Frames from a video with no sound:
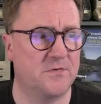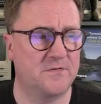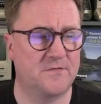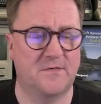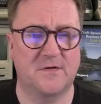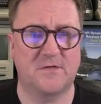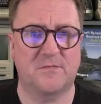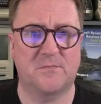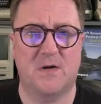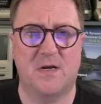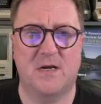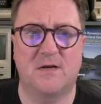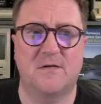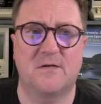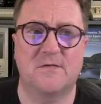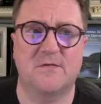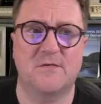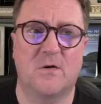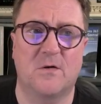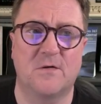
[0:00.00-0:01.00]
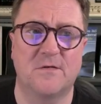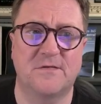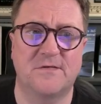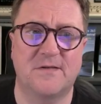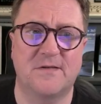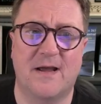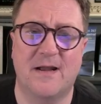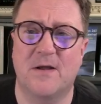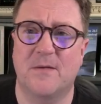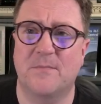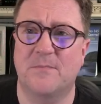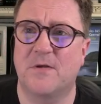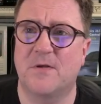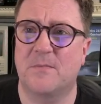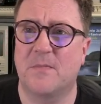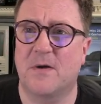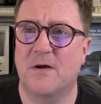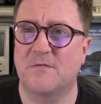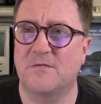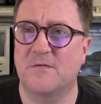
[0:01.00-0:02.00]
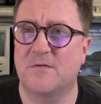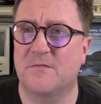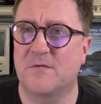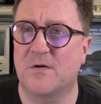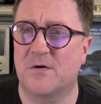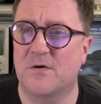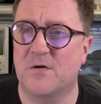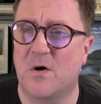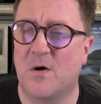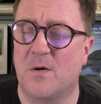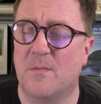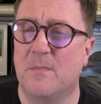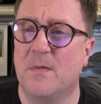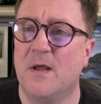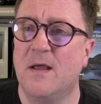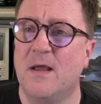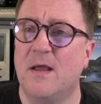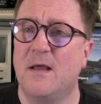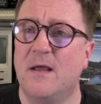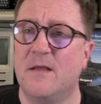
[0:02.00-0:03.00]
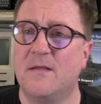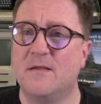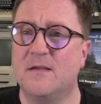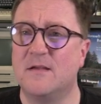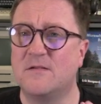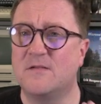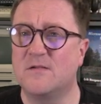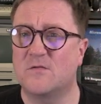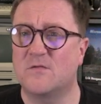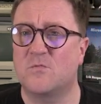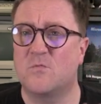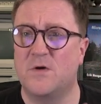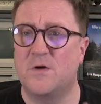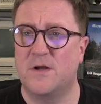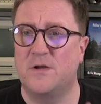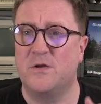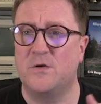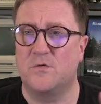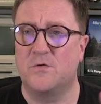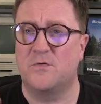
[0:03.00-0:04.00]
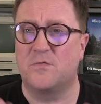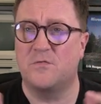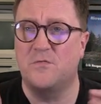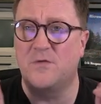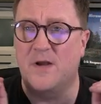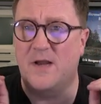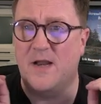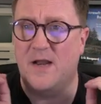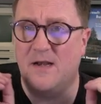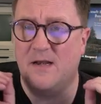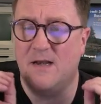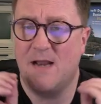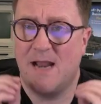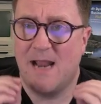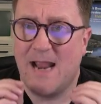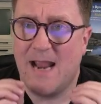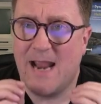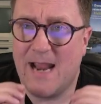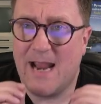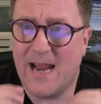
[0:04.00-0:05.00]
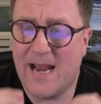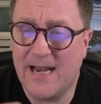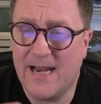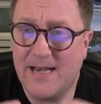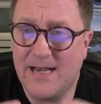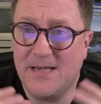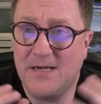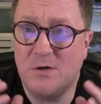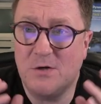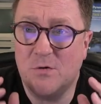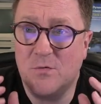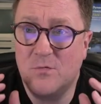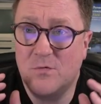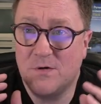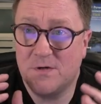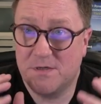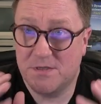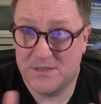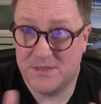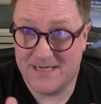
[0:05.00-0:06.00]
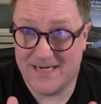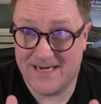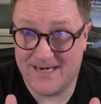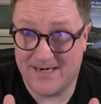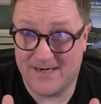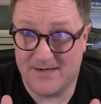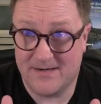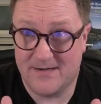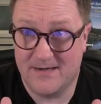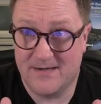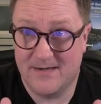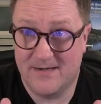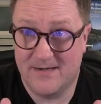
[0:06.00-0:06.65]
is this page. It's called signup.microsoft.com. This is where you create a new tenant,